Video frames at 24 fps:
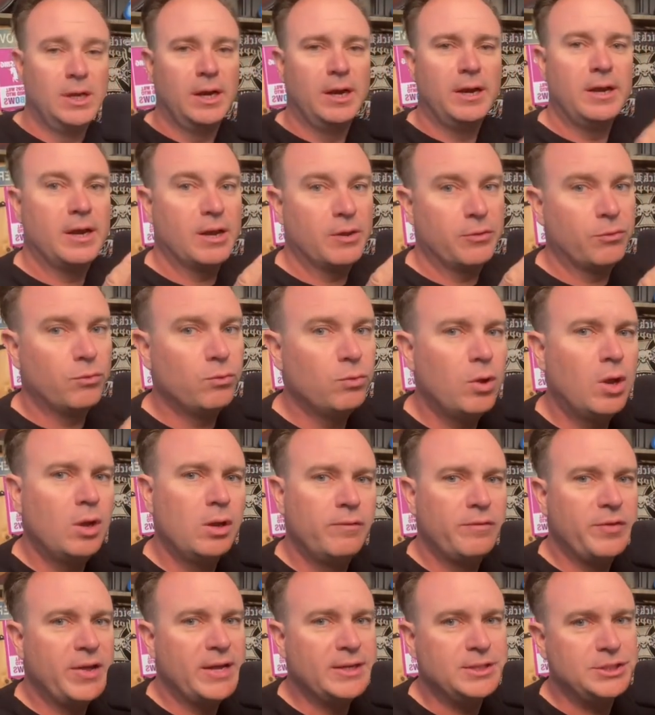Now, through all
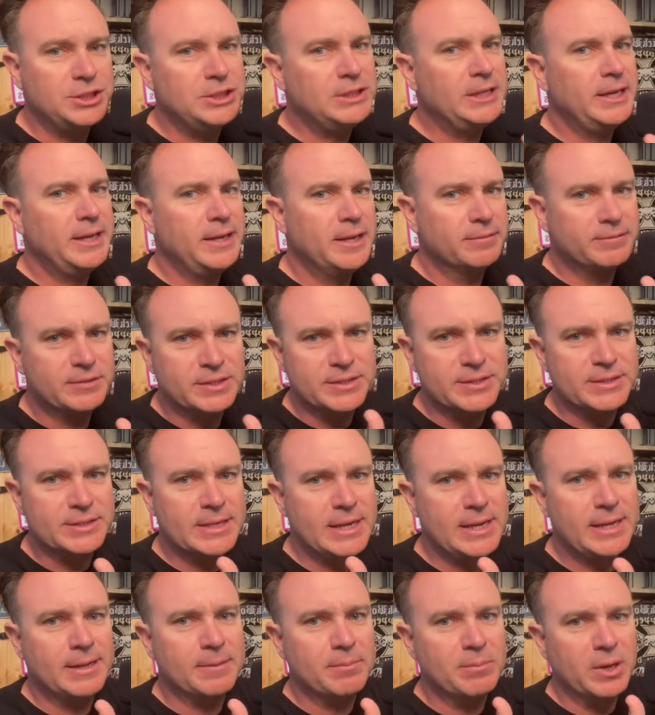of that, GAF doesn't
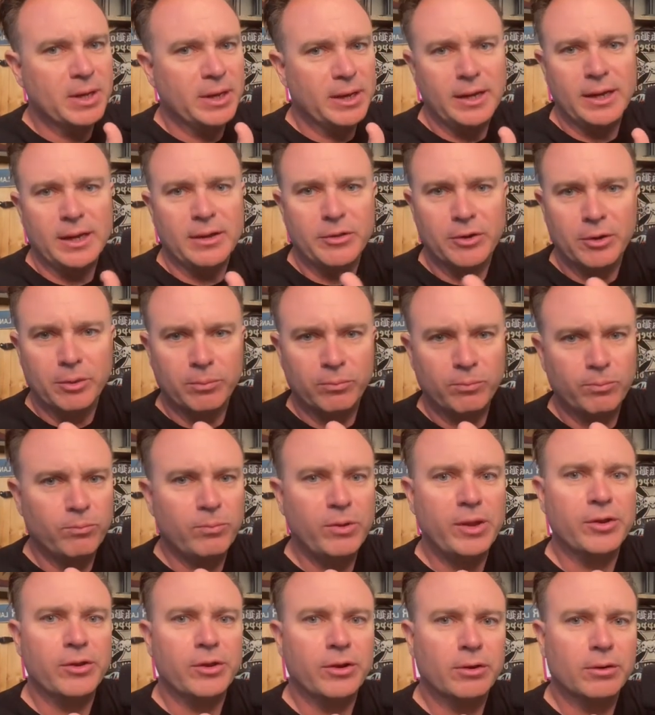take a minute in their
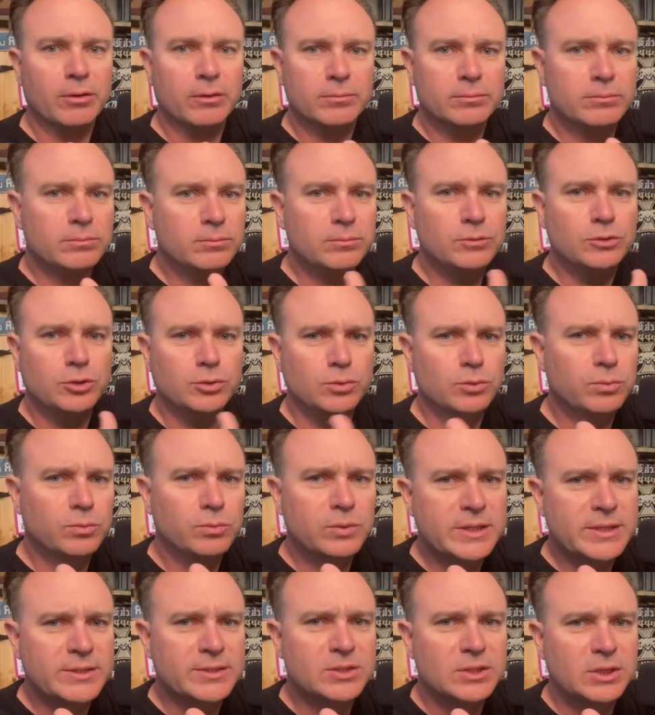in their new
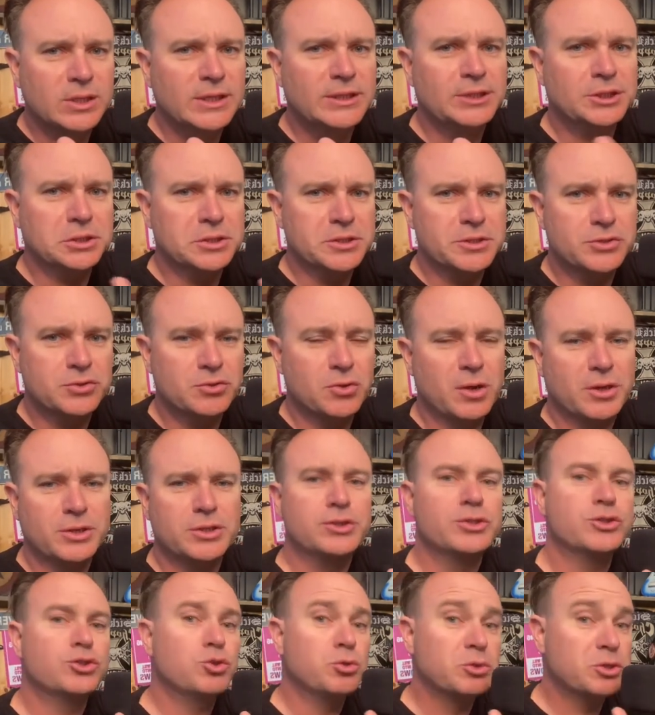installation
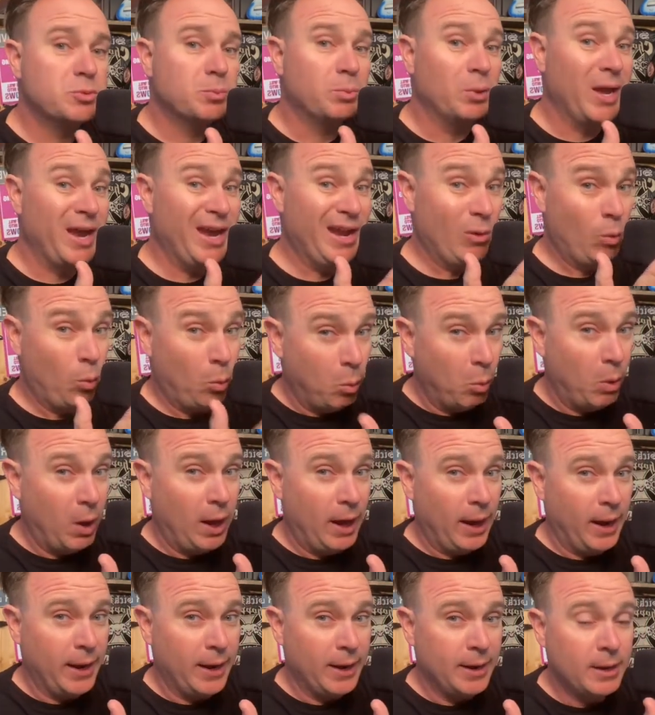instructions to explain
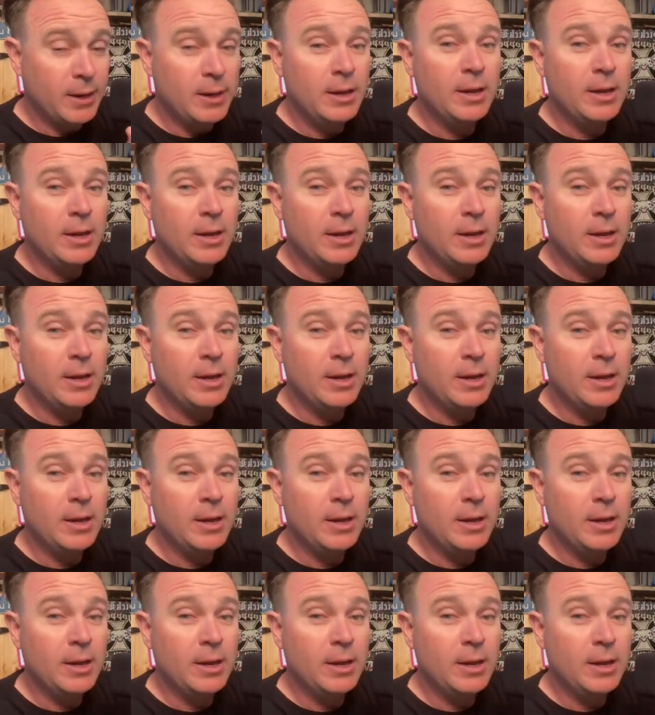why.